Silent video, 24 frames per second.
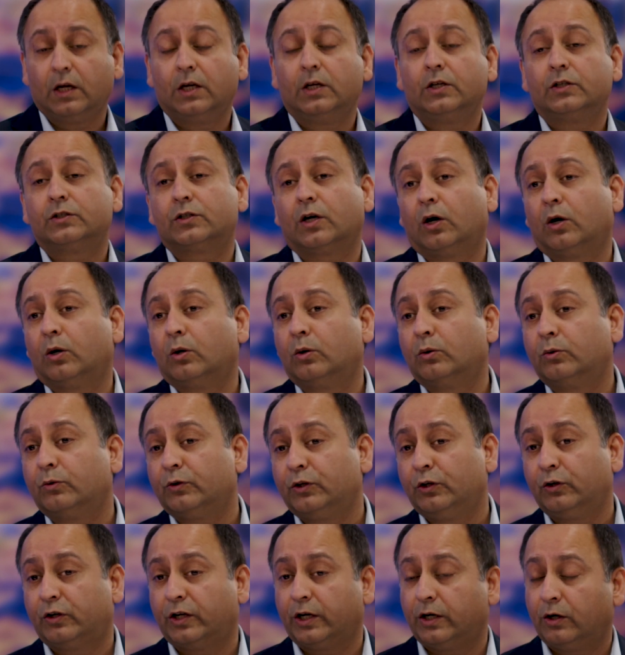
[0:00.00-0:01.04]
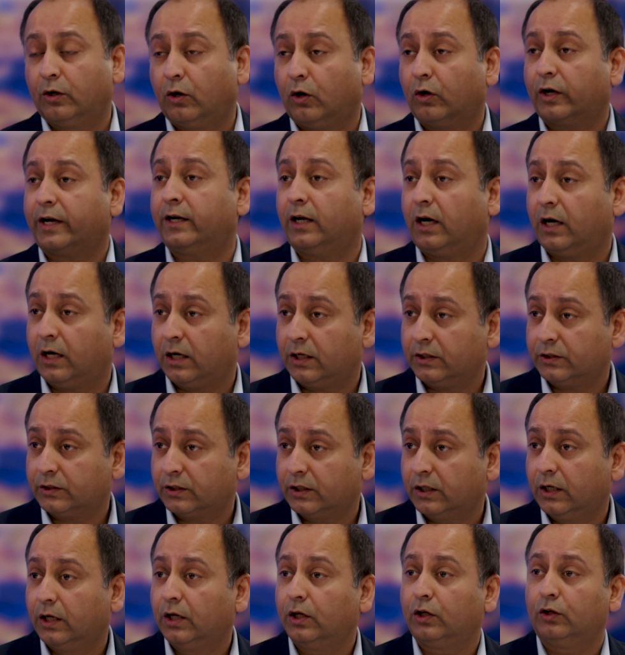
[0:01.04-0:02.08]
So you can knock and ask.
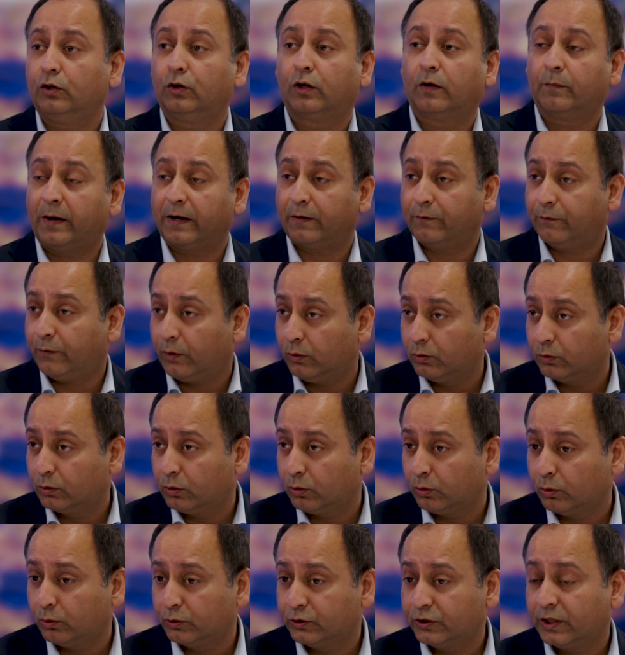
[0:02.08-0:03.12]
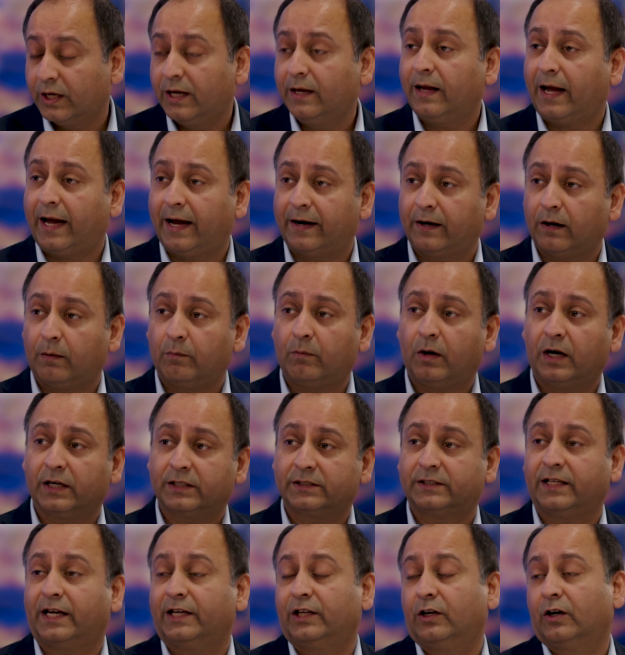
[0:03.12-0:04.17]
You can make phone calls. And amongst
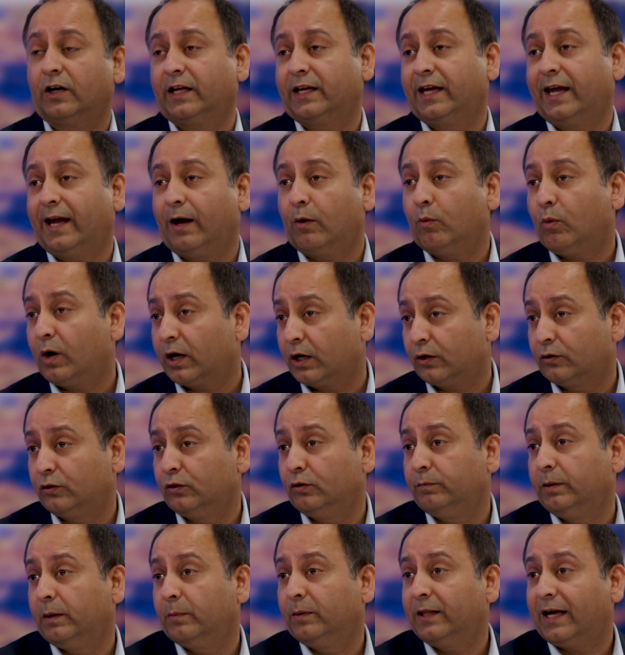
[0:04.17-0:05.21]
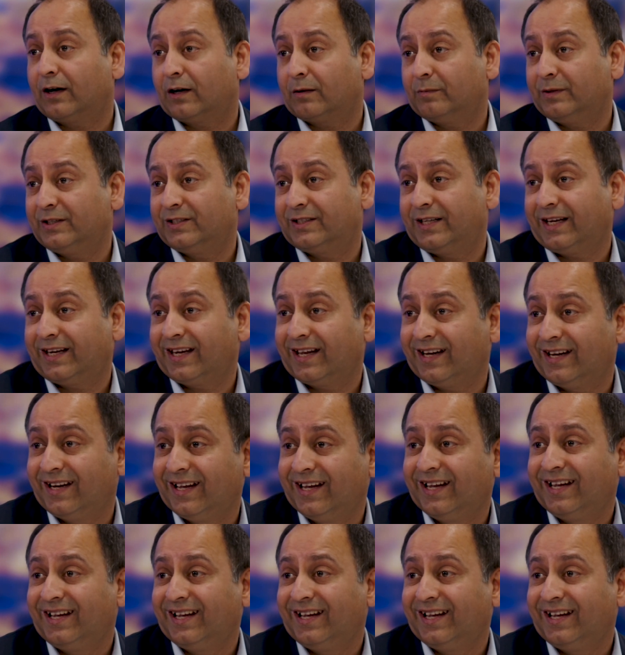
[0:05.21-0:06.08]
that, you're going to get 1 or 2 people that are going to be sticking.